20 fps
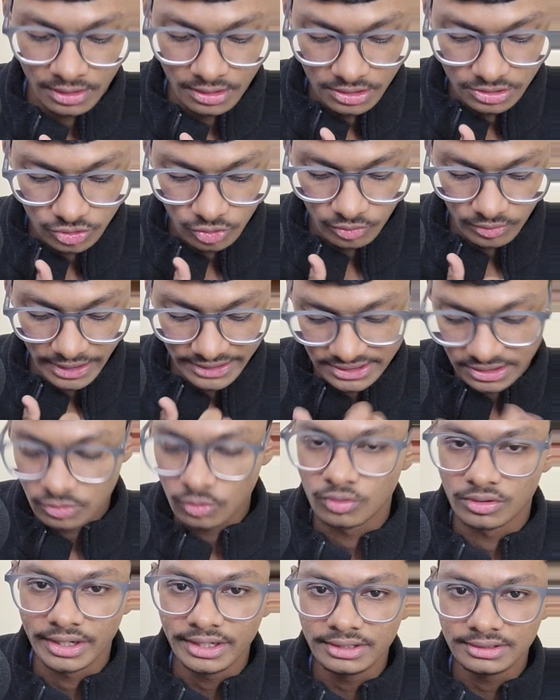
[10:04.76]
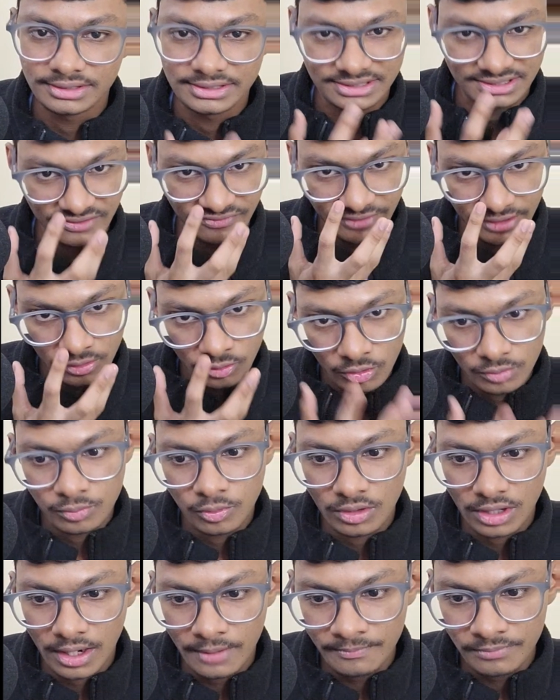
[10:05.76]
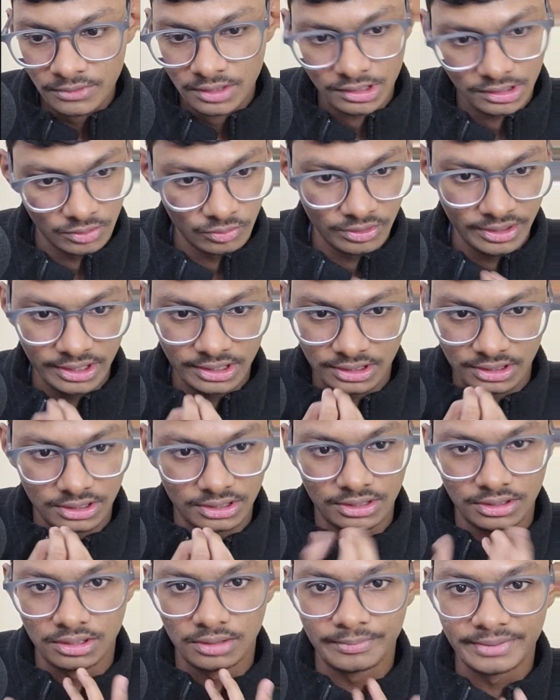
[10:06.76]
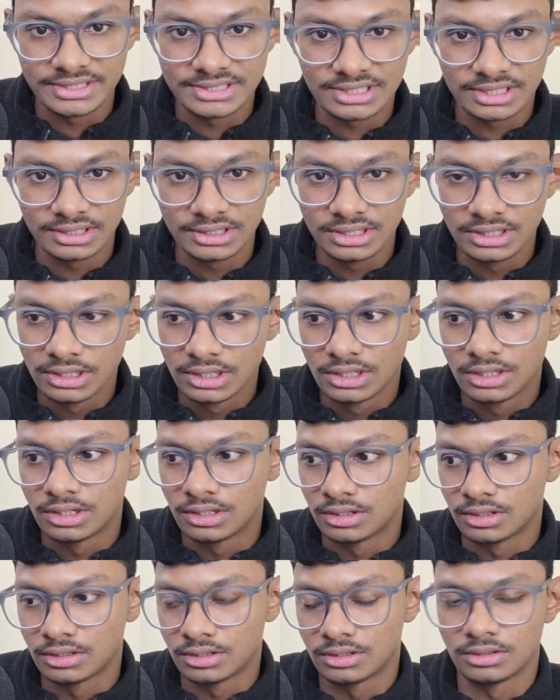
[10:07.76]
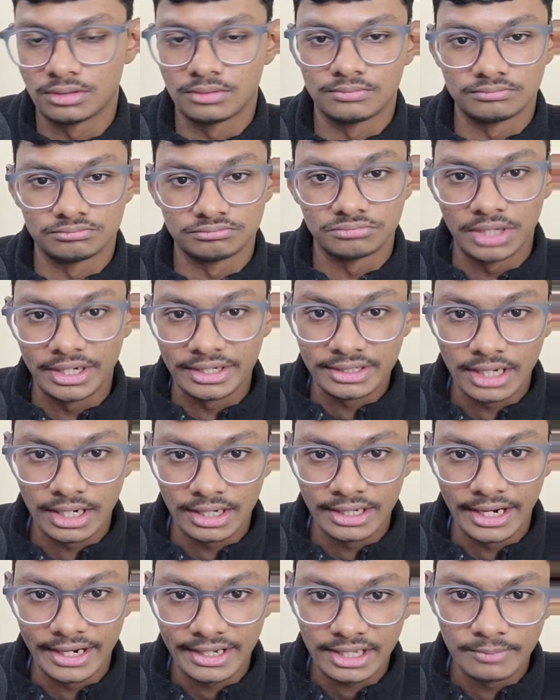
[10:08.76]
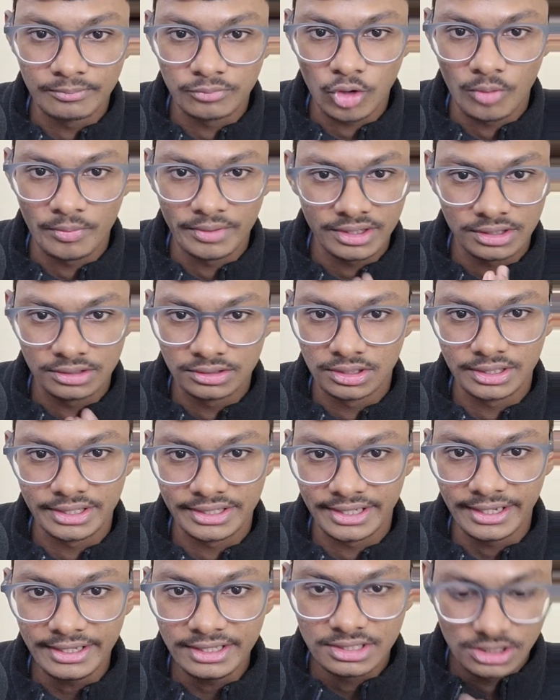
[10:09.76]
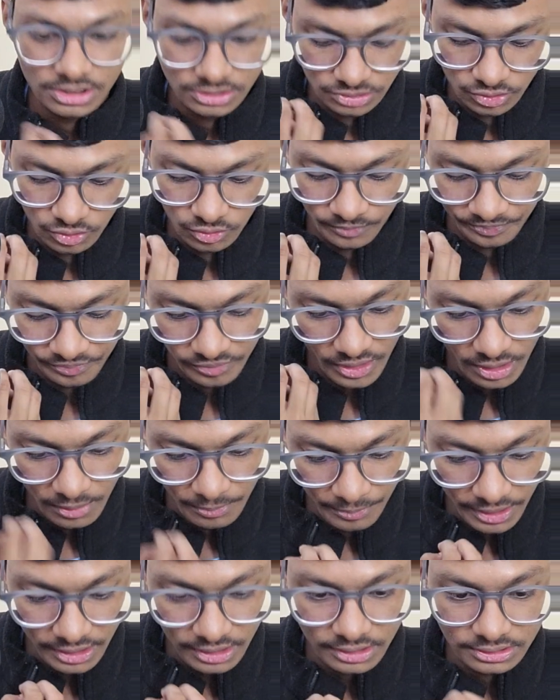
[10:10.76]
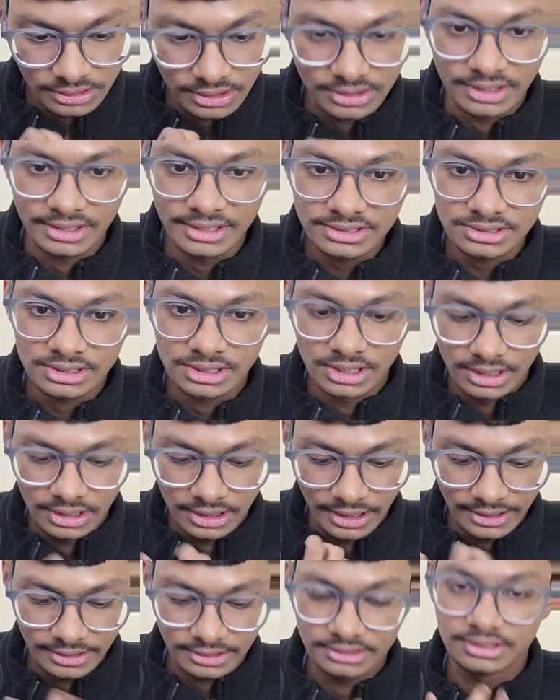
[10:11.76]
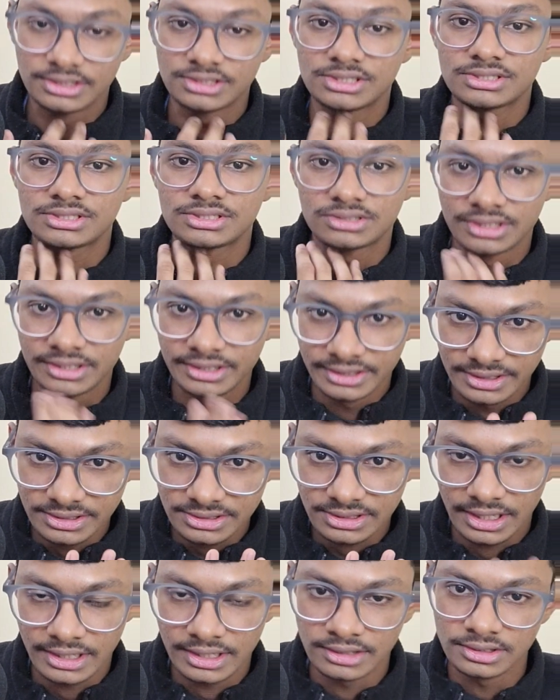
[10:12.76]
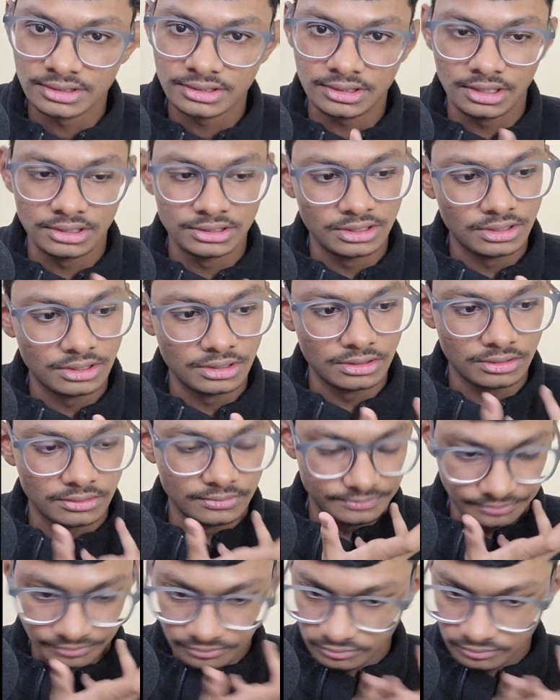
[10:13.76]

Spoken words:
So as I told, right, this is a very good program. You will get basically like direct employment under TI. So, but the thing is, like, this is 3 years, and other